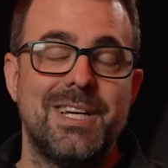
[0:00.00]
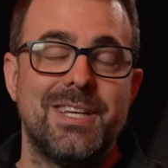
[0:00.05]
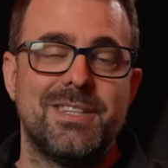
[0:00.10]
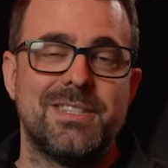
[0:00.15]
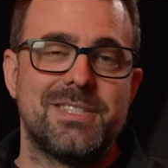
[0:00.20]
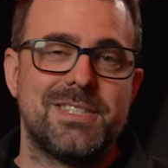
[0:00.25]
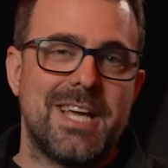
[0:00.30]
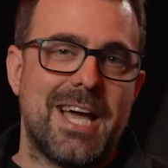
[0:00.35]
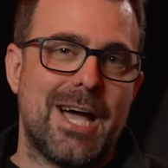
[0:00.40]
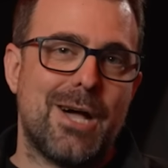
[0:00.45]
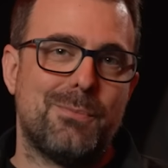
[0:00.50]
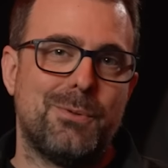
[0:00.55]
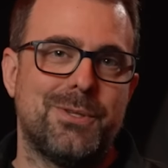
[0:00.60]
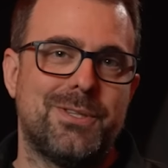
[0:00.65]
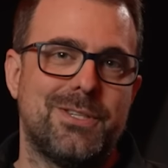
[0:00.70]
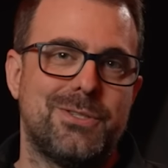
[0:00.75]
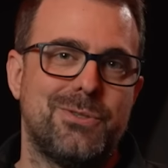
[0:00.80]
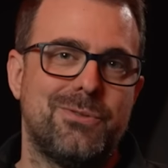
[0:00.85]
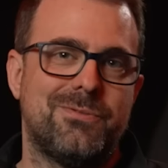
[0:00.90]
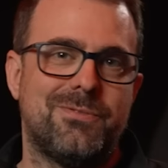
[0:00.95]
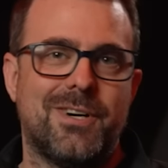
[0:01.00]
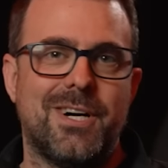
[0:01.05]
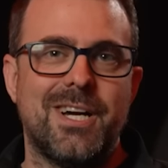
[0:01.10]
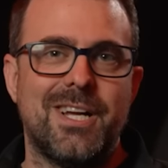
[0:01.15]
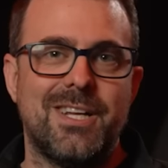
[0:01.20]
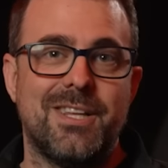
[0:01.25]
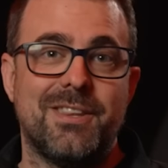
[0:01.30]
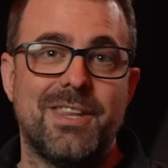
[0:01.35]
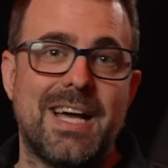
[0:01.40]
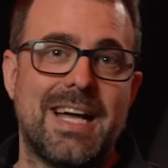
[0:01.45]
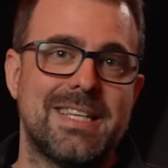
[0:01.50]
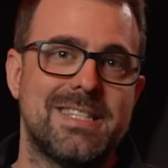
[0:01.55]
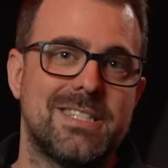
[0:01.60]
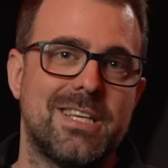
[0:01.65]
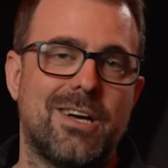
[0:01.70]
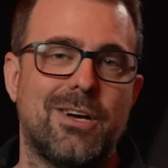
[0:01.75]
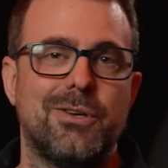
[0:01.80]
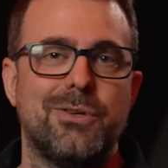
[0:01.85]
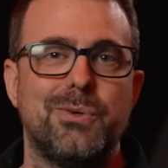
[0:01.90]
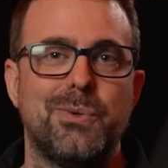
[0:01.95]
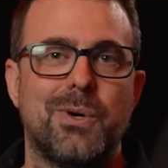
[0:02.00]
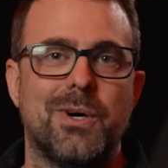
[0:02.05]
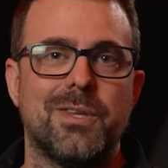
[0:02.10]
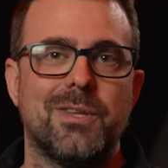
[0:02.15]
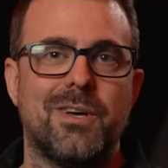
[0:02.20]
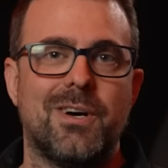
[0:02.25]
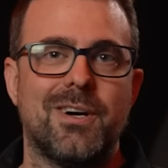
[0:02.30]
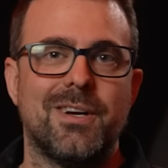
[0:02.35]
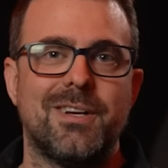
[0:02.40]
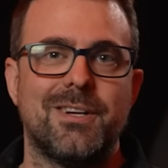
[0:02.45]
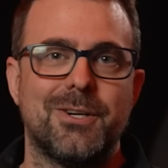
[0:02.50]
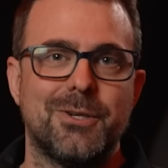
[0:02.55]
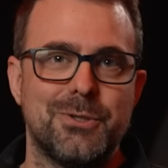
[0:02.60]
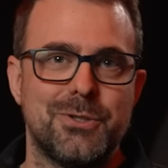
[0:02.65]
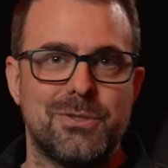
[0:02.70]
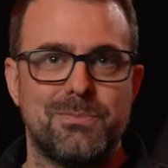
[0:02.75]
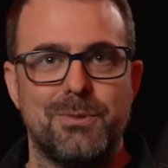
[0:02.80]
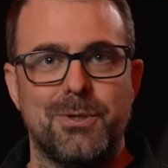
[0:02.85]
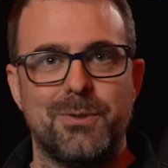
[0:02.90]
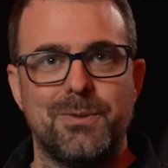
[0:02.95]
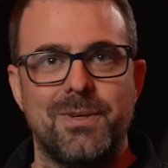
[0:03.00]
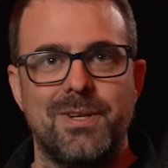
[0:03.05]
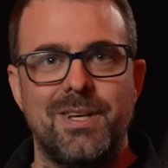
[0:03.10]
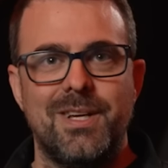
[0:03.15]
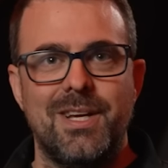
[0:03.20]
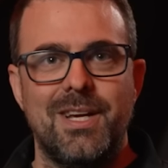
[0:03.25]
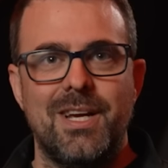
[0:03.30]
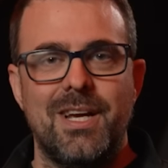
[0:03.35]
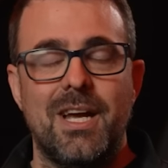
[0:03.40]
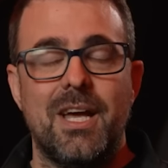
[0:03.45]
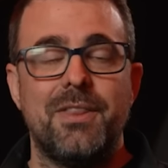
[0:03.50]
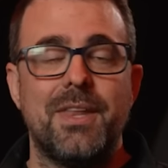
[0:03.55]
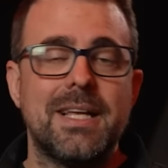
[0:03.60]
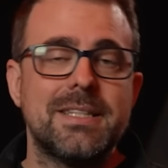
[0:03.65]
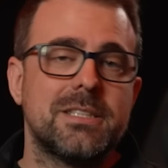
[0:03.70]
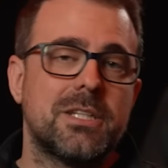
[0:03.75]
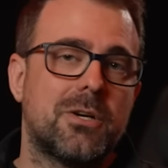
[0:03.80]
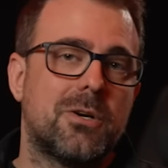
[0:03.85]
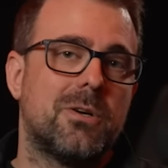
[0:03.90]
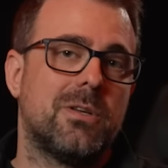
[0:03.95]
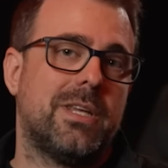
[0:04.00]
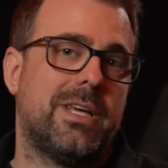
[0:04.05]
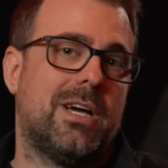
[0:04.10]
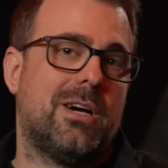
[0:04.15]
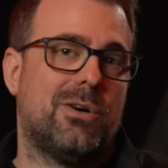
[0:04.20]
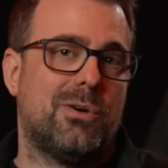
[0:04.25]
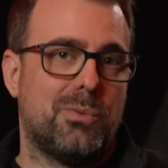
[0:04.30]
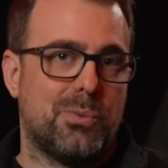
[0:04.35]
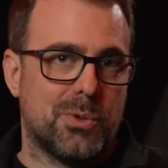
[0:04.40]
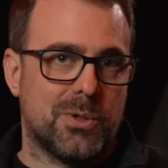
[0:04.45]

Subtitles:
this tablet that you find, and that's how you unlock curse mode. And that's currently how it